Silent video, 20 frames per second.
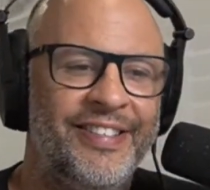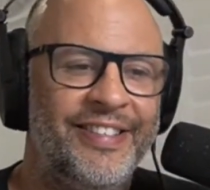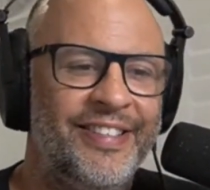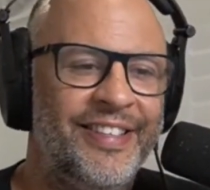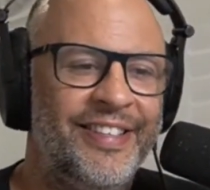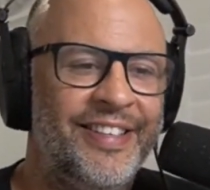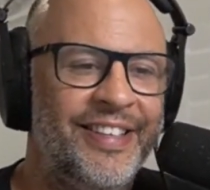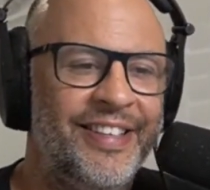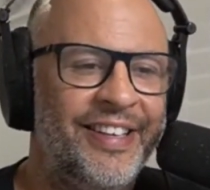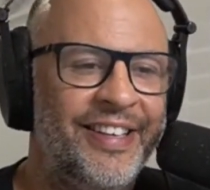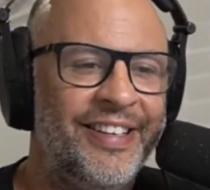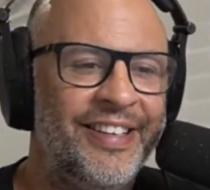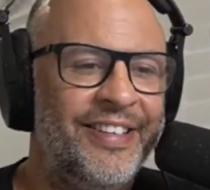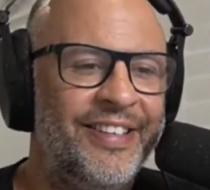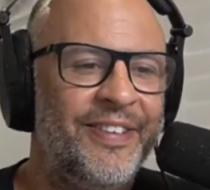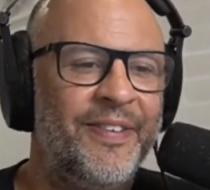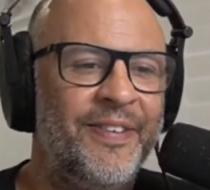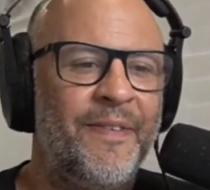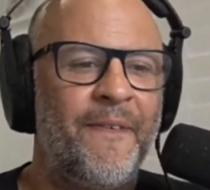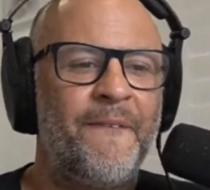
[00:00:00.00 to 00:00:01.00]
Nah, they'll
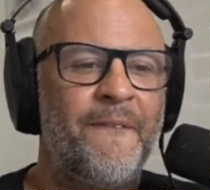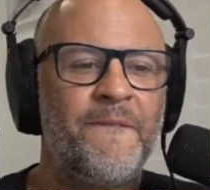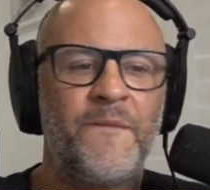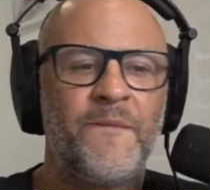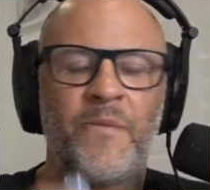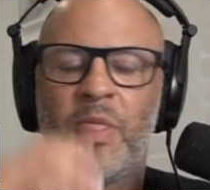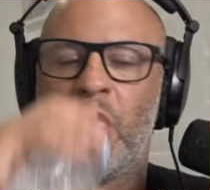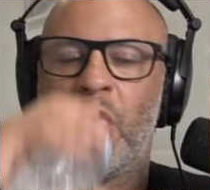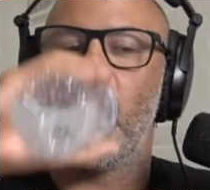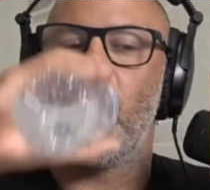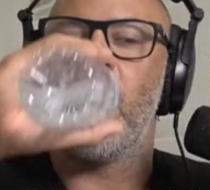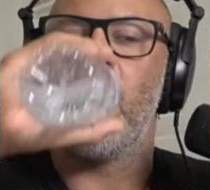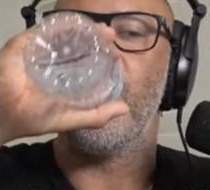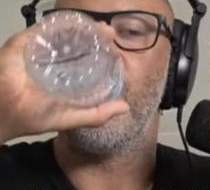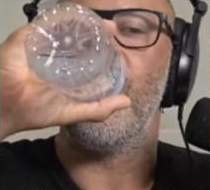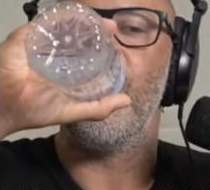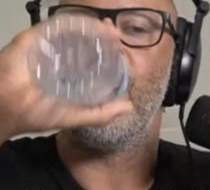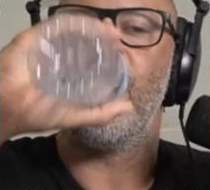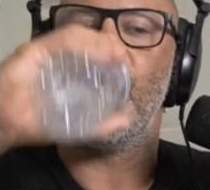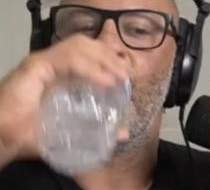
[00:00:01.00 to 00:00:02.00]
just be
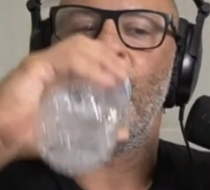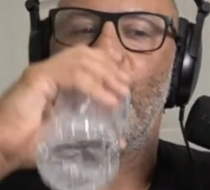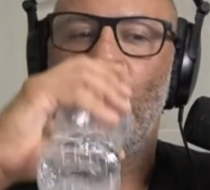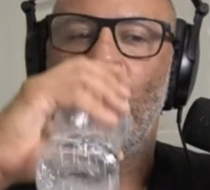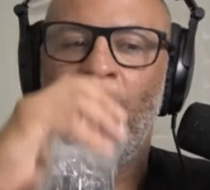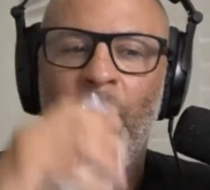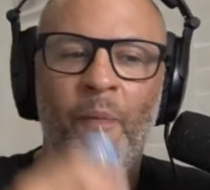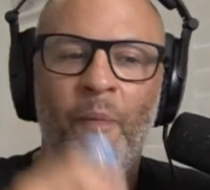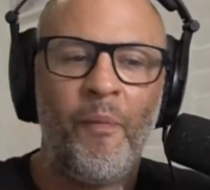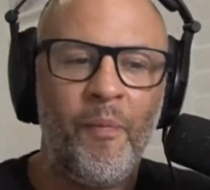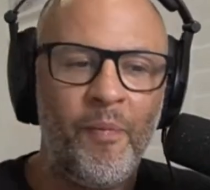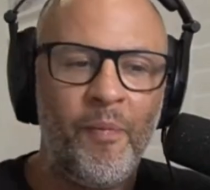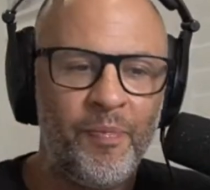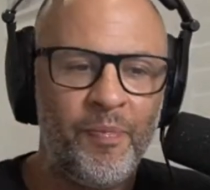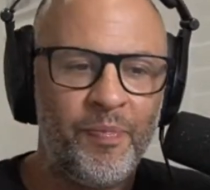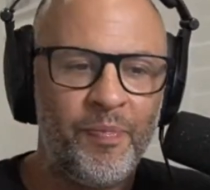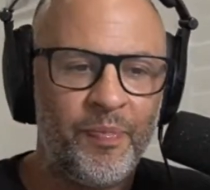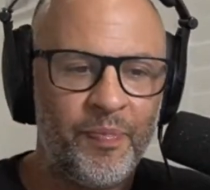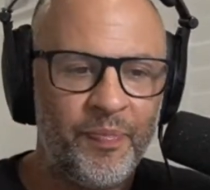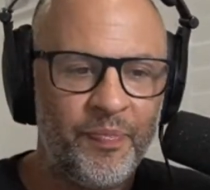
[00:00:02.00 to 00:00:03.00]
coming and eating all my food.